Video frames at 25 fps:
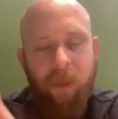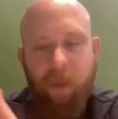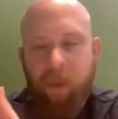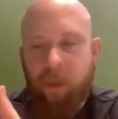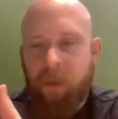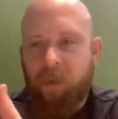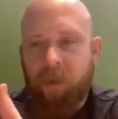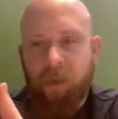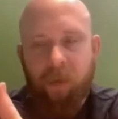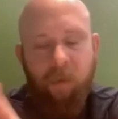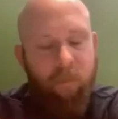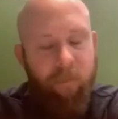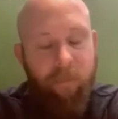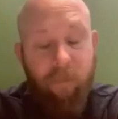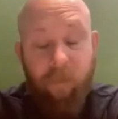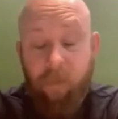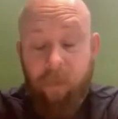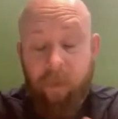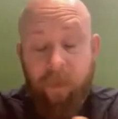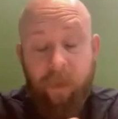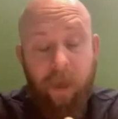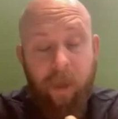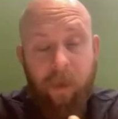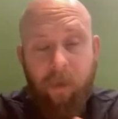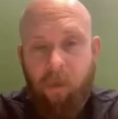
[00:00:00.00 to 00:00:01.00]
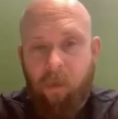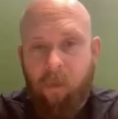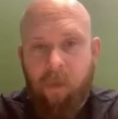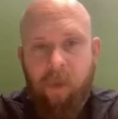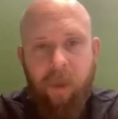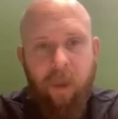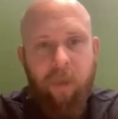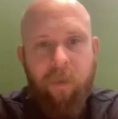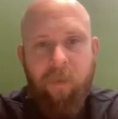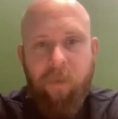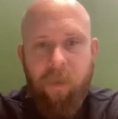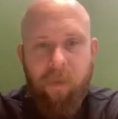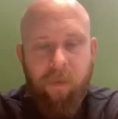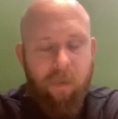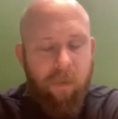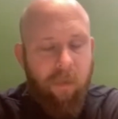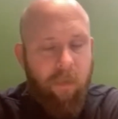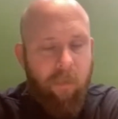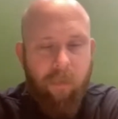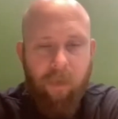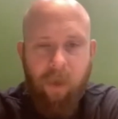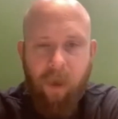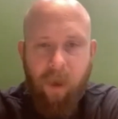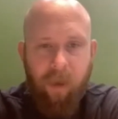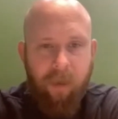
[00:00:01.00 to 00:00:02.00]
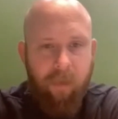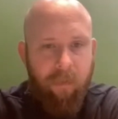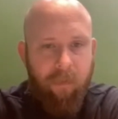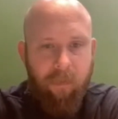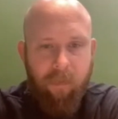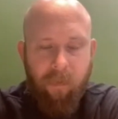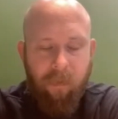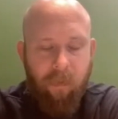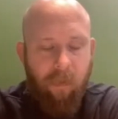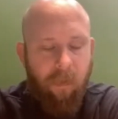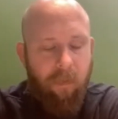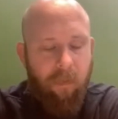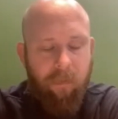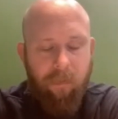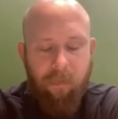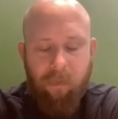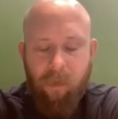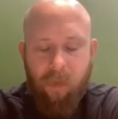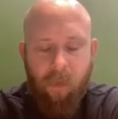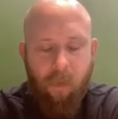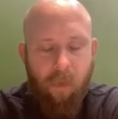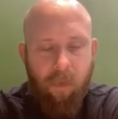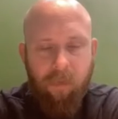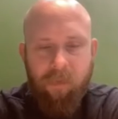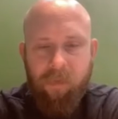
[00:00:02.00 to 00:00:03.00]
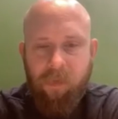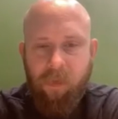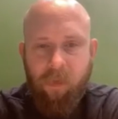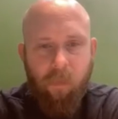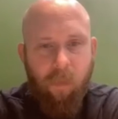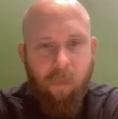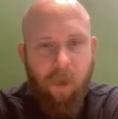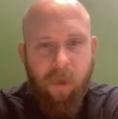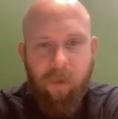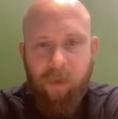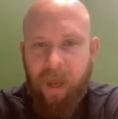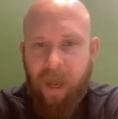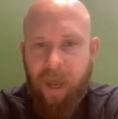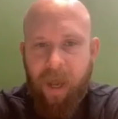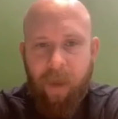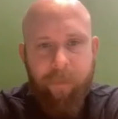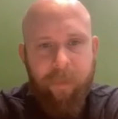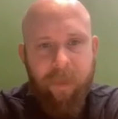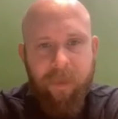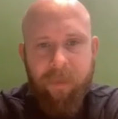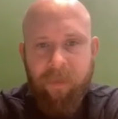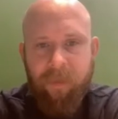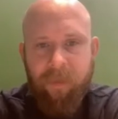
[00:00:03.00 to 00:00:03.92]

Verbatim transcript: you can avoid that heartache that you and I all know all too well happens.